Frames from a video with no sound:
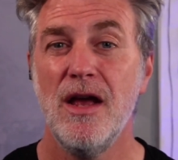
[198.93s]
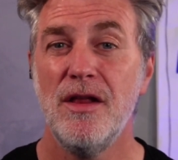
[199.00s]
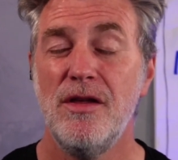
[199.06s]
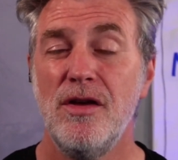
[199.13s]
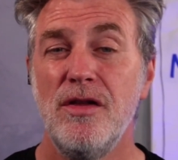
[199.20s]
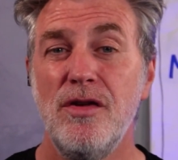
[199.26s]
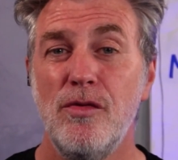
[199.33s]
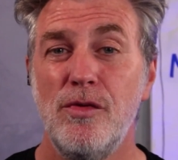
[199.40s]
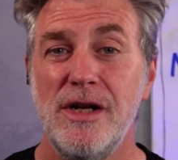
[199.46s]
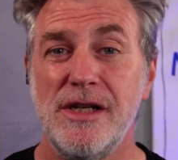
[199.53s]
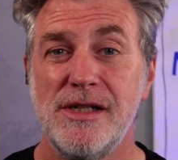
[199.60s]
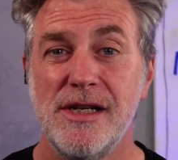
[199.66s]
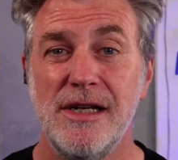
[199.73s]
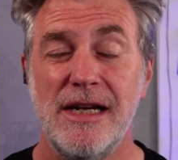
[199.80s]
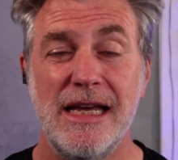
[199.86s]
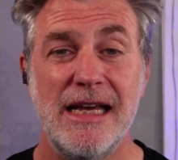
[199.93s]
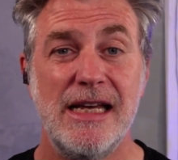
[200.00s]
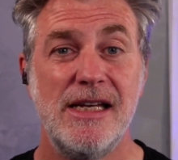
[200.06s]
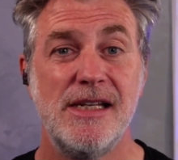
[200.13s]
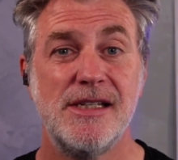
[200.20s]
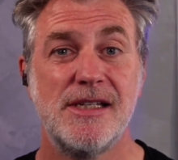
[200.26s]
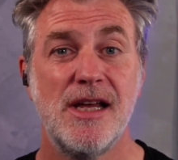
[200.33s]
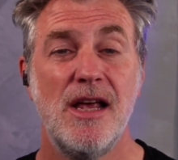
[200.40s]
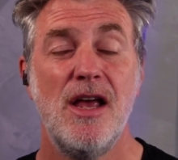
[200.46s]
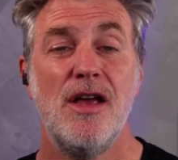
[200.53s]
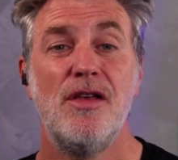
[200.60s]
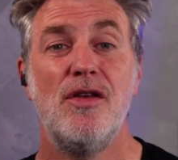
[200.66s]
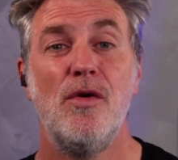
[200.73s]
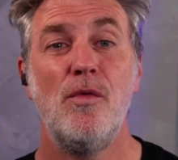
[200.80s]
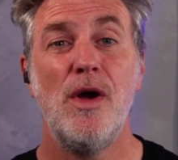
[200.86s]
The other reason is
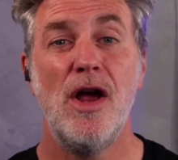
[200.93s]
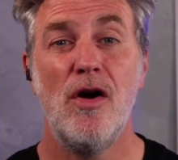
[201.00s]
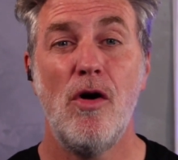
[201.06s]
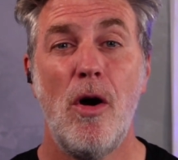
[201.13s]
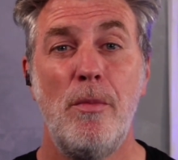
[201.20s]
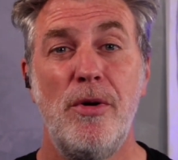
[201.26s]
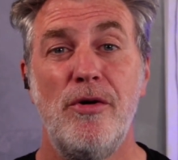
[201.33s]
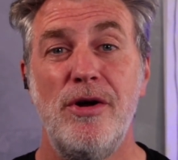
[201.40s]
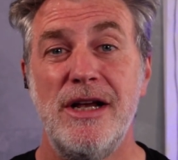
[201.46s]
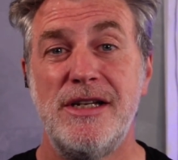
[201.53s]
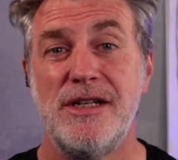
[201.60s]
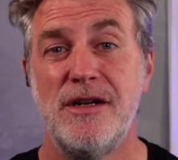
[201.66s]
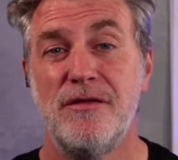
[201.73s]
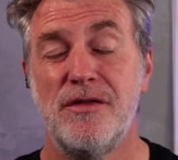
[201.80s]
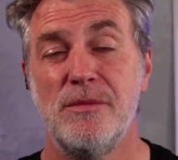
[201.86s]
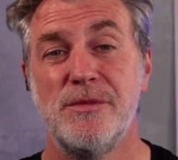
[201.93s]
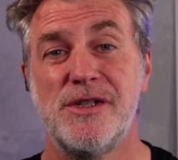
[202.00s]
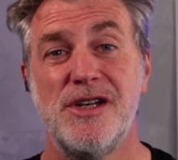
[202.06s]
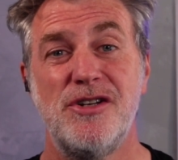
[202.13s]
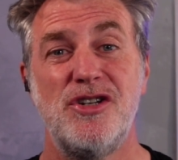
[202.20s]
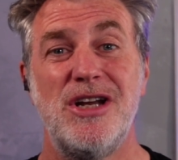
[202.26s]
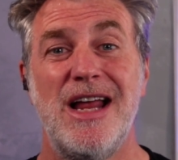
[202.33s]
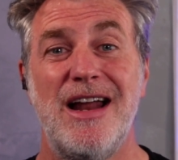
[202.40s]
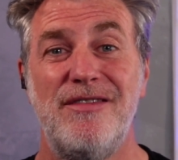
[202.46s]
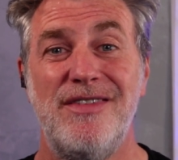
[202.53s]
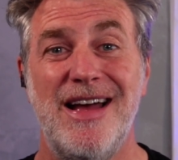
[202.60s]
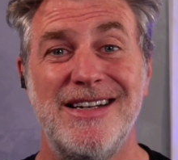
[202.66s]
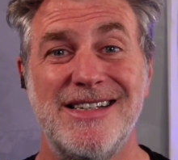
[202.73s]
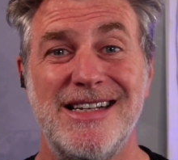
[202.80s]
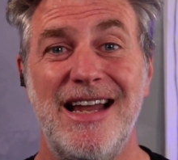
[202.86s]
that we're operating from such an
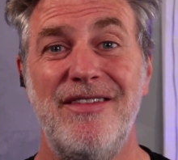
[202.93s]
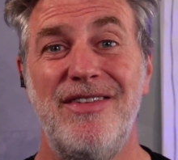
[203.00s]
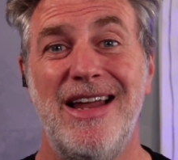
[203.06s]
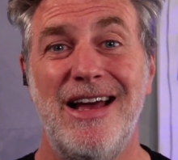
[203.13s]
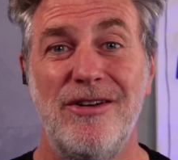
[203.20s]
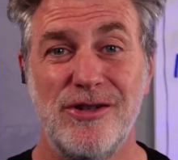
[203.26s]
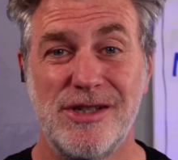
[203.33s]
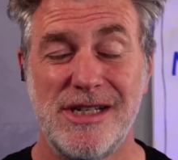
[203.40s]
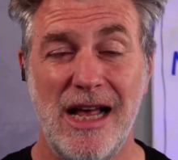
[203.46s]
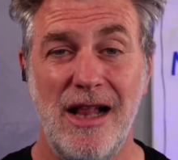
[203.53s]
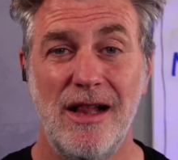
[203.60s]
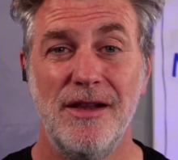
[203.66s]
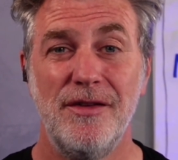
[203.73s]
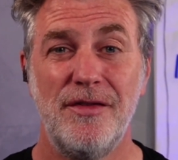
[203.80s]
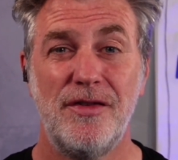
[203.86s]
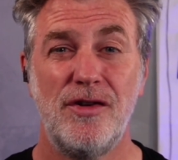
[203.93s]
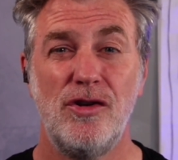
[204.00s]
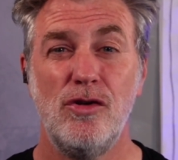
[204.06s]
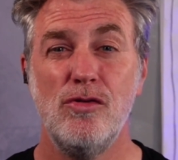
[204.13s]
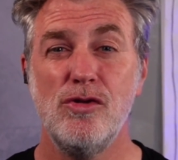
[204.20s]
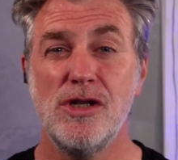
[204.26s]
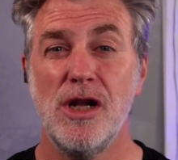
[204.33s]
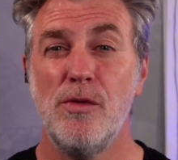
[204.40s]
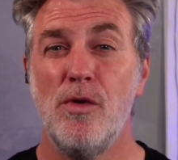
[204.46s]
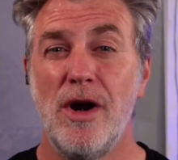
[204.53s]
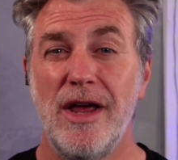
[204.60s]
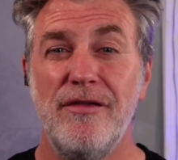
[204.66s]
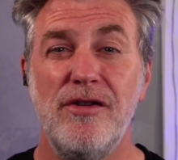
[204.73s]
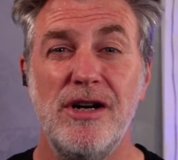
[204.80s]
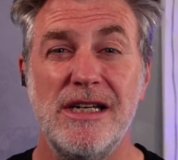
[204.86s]
advanced level ourselves. Usually
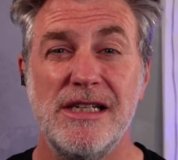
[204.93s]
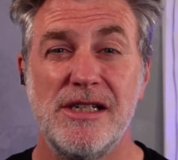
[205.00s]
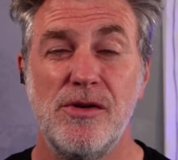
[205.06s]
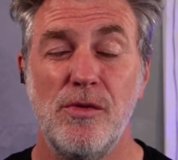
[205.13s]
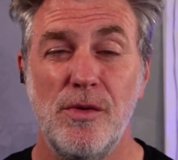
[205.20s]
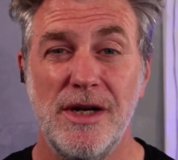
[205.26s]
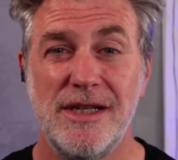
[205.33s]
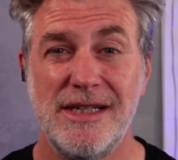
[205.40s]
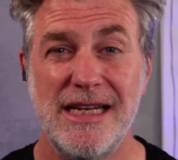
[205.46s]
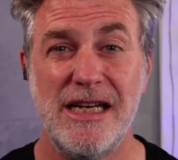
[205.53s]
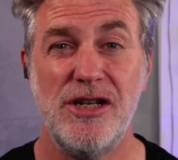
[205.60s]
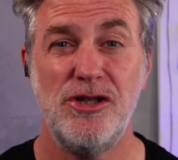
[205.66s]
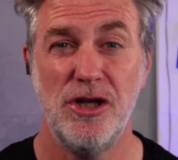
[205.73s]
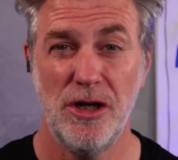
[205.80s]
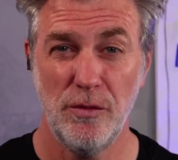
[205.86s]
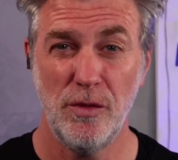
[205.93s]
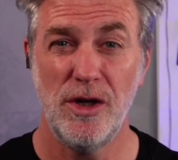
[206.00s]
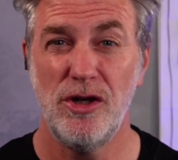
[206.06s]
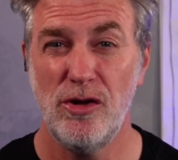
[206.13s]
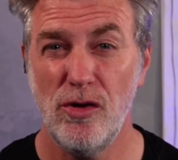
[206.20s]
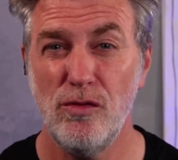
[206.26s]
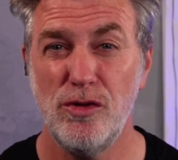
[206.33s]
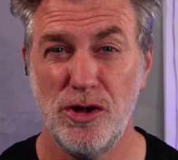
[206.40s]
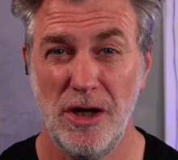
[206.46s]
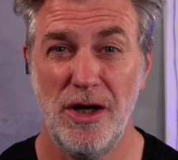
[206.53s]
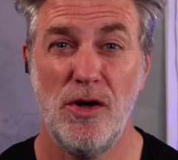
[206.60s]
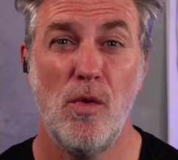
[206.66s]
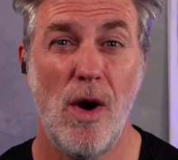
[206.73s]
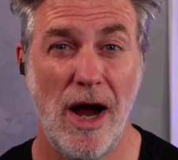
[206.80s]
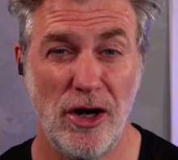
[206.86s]
whatever it is that we're teaching, we're usually
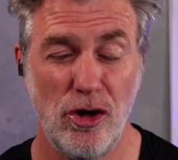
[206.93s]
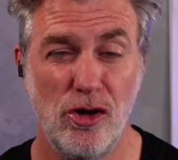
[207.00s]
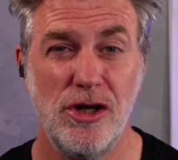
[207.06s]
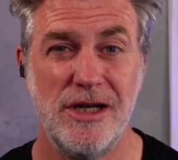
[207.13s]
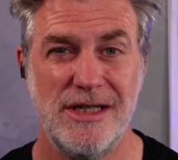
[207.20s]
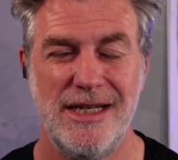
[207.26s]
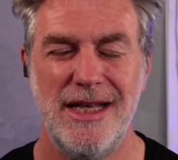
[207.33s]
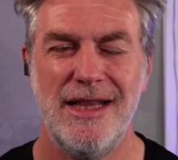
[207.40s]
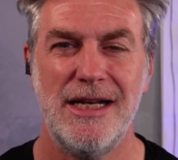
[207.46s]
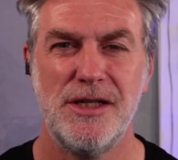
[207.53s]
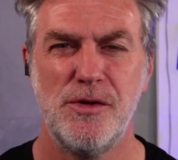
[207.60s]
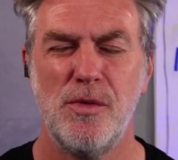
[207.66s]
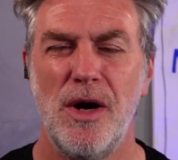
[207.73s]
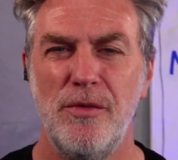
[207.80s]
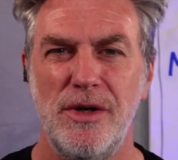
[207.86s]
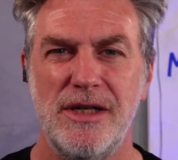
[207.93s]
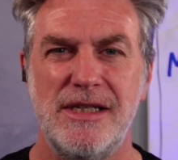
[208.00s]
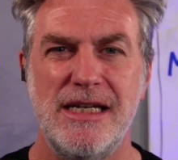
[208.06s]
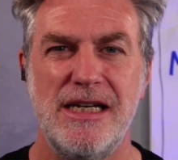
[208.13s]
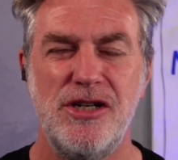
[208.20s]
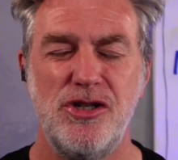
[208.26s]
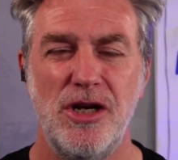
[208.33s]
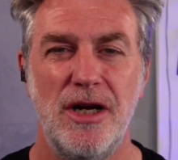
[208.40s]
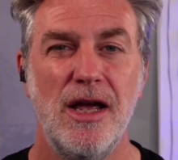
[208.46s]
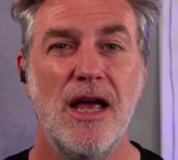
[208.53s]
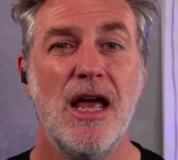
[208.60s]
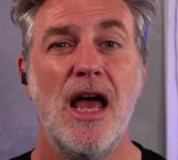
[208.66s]
quite good at it. That's why we're teaching.